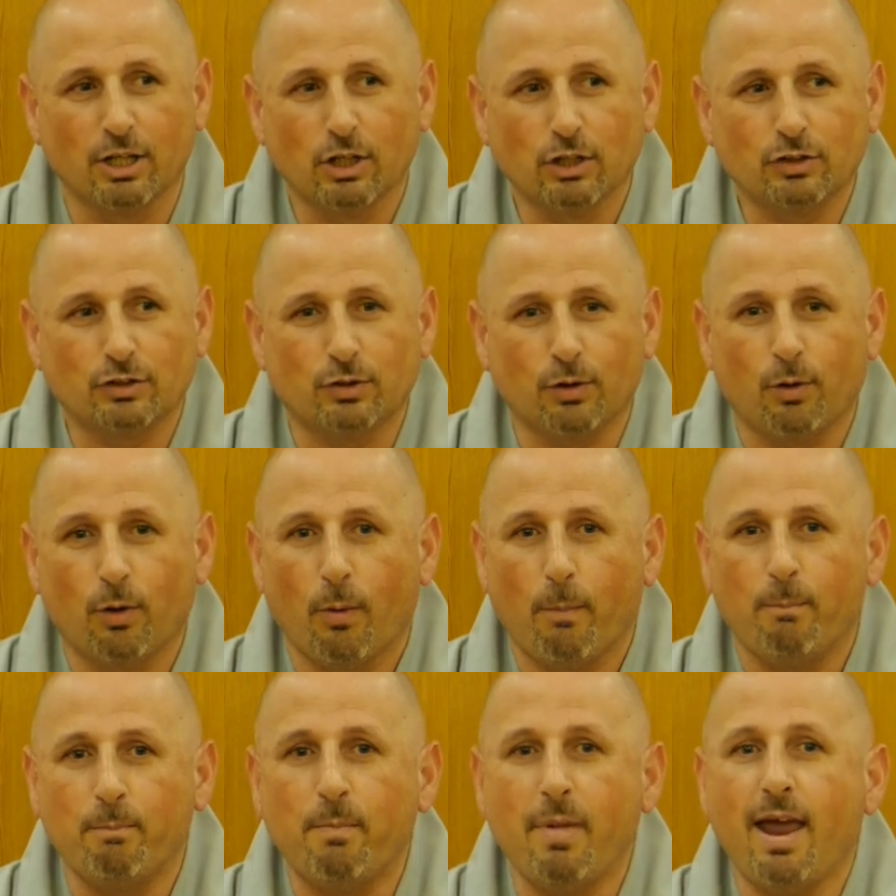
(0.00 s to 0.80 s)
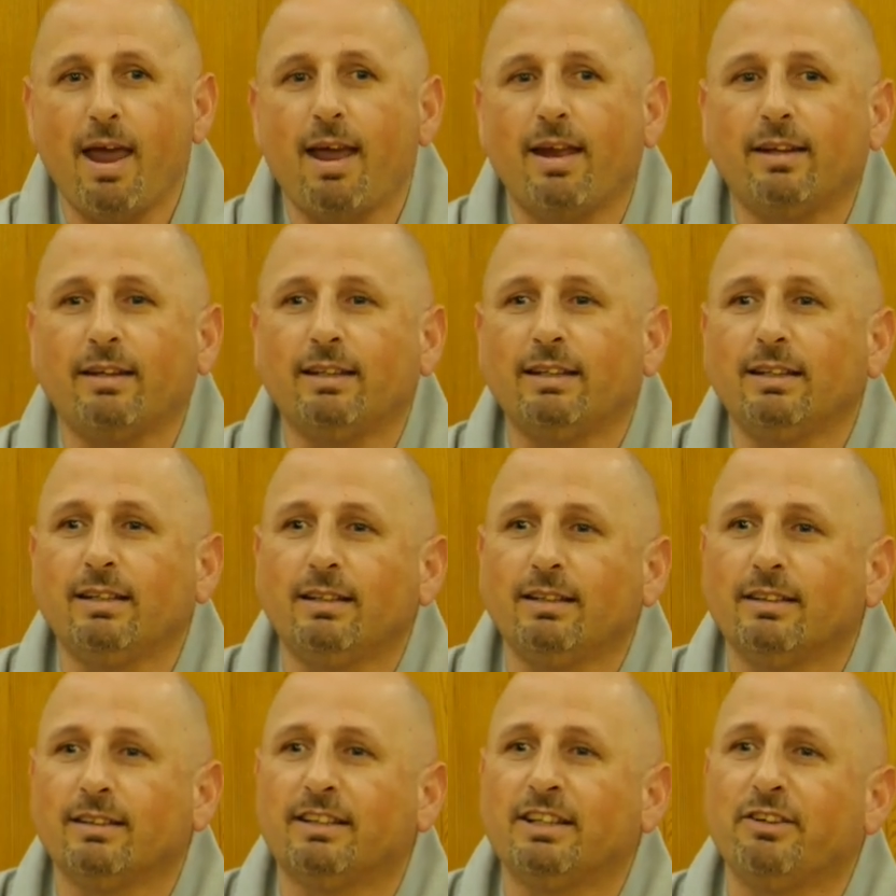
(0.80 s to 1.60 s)
So
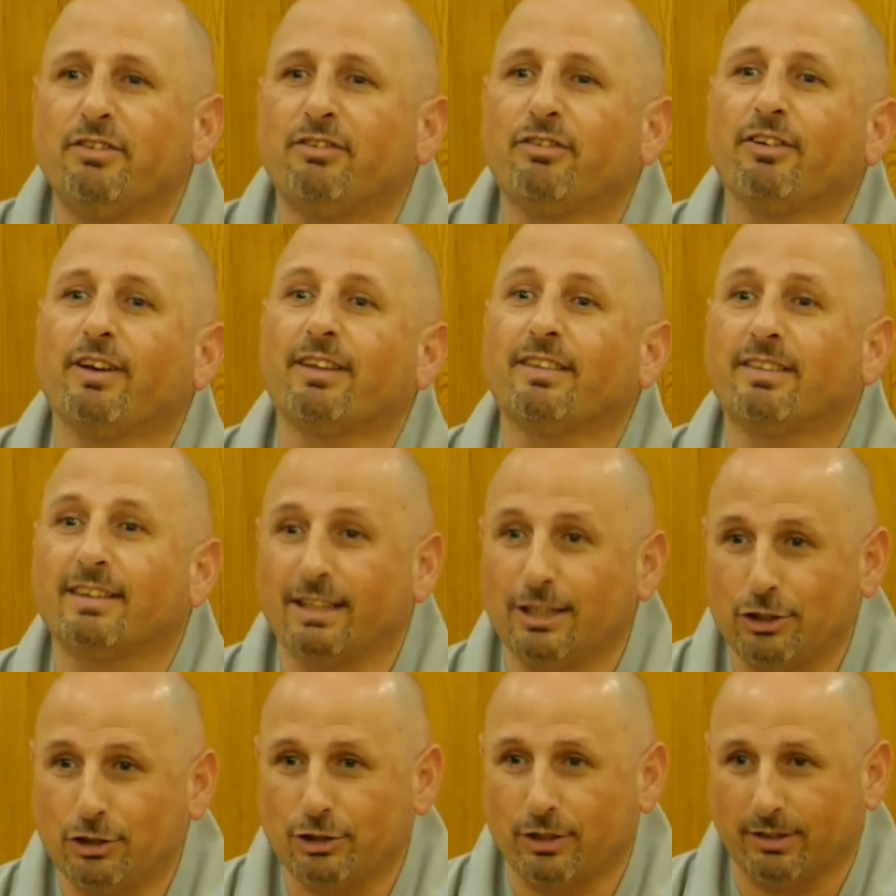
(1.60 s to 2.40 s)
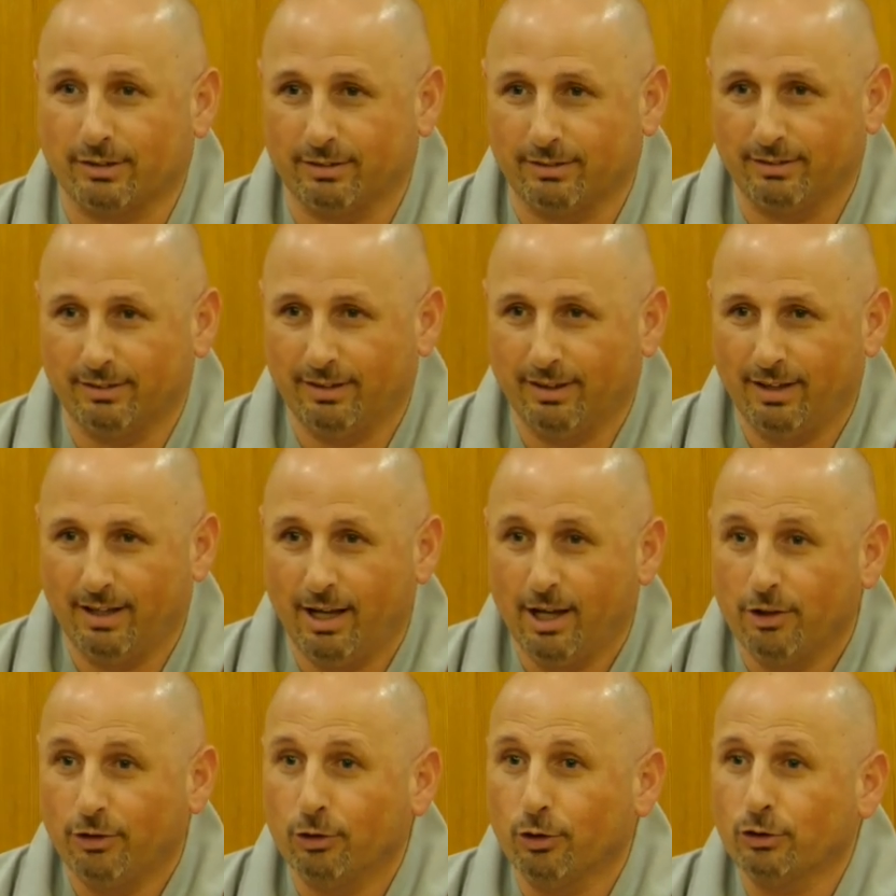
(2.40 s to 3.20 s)
many different teachers,
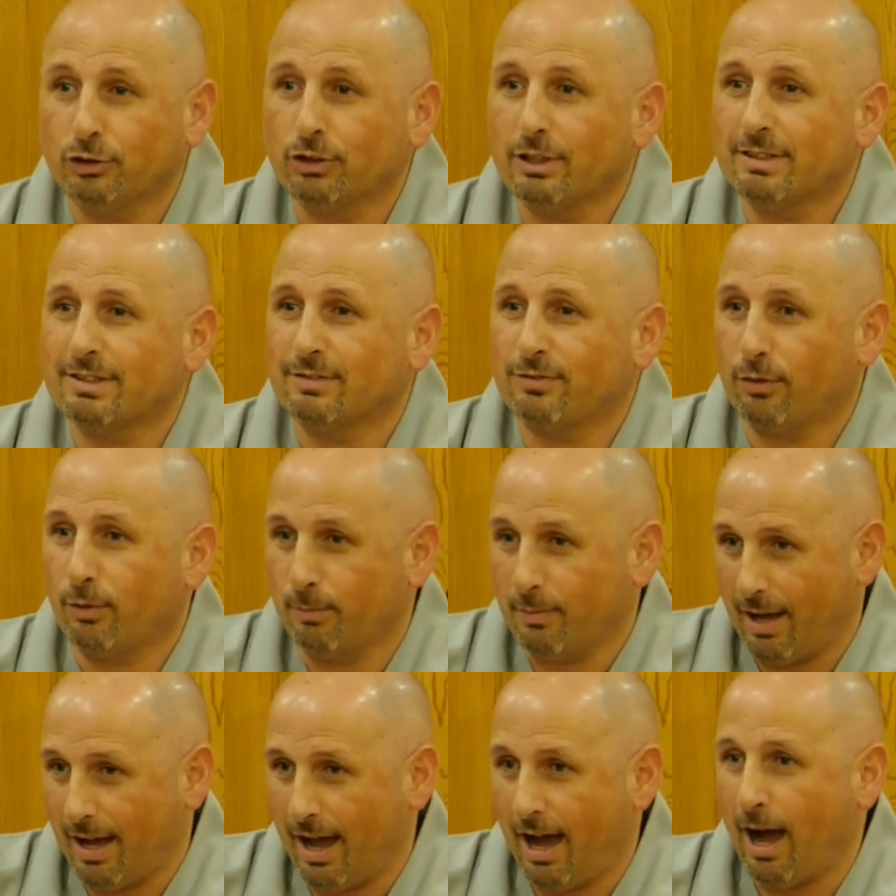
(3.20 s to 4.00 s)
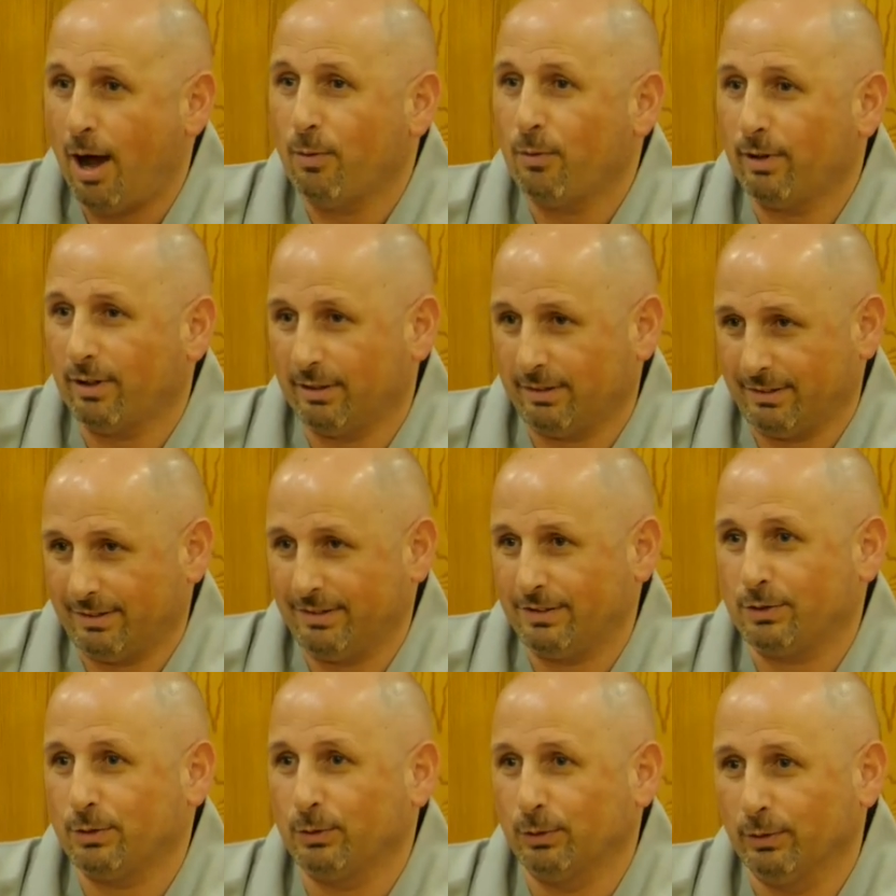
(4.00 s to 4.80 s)
not just from our
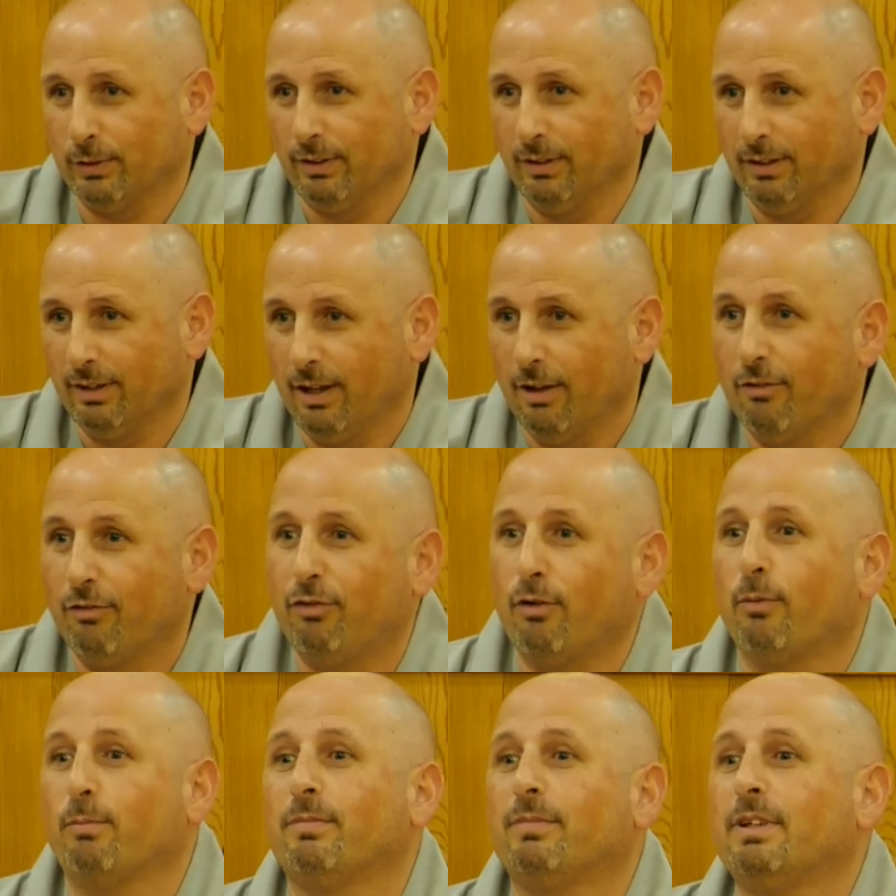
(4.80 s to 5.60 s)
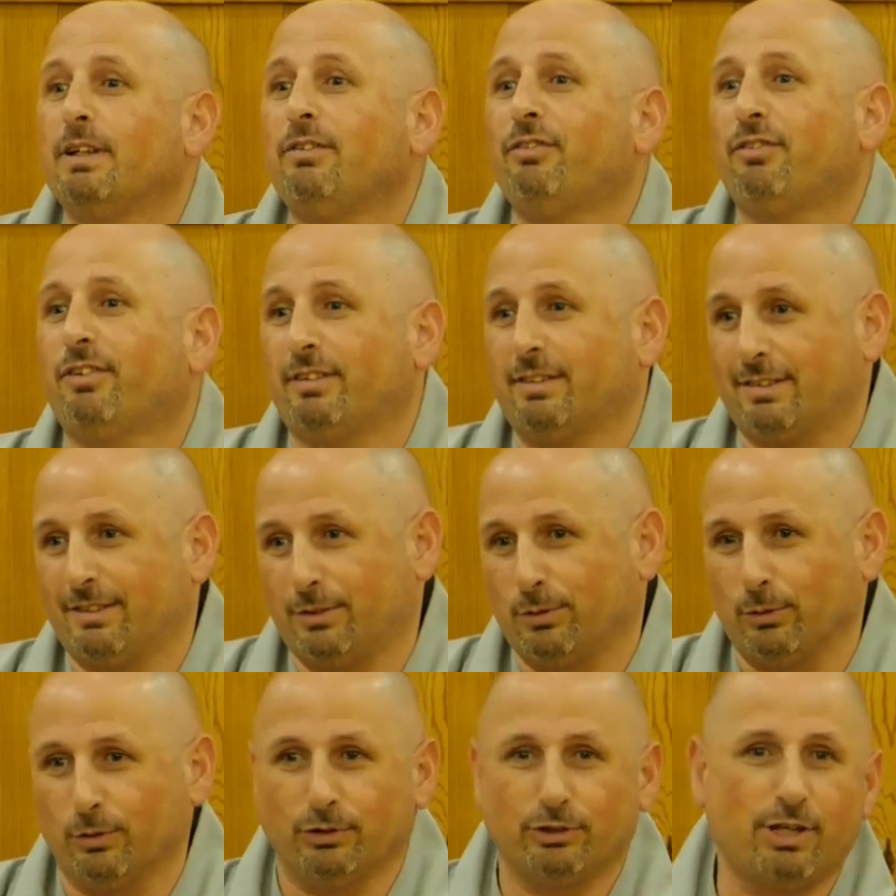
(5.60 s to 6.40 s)
school, from different
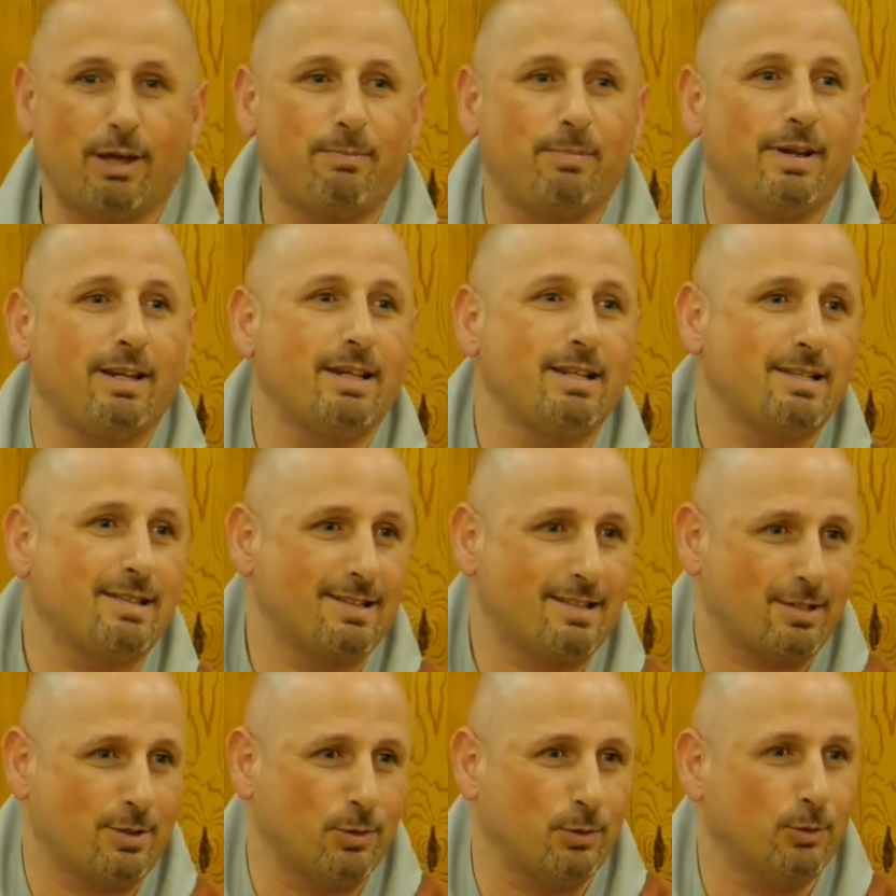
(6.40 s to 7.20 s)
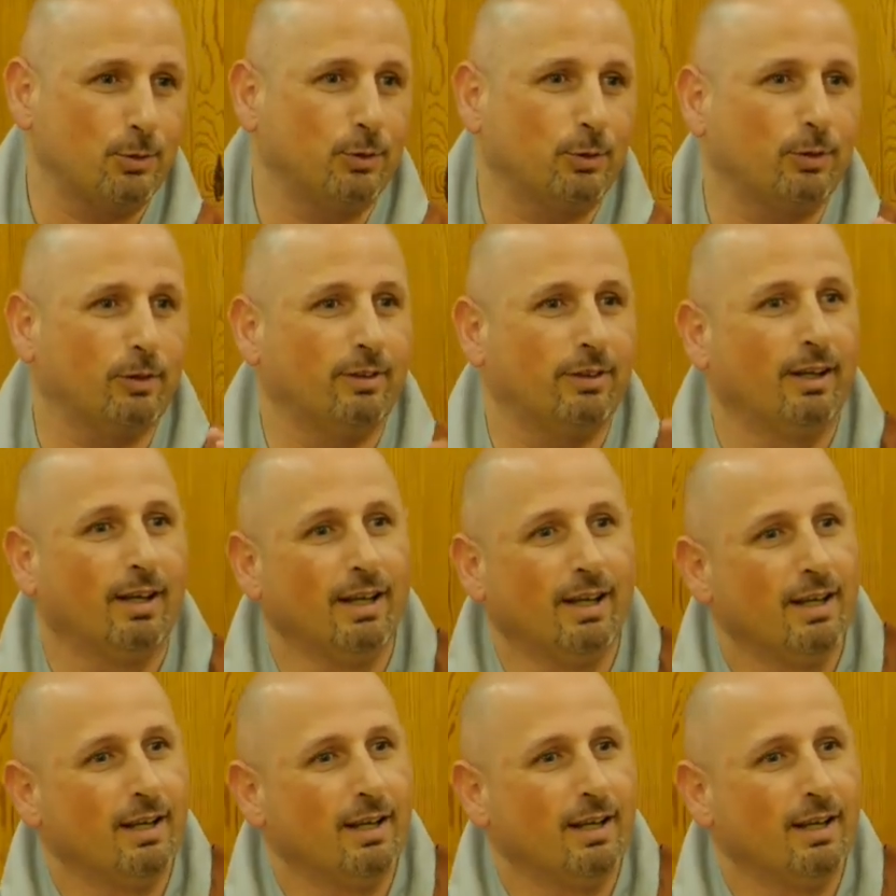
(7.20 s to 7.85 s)
school, Japanese school,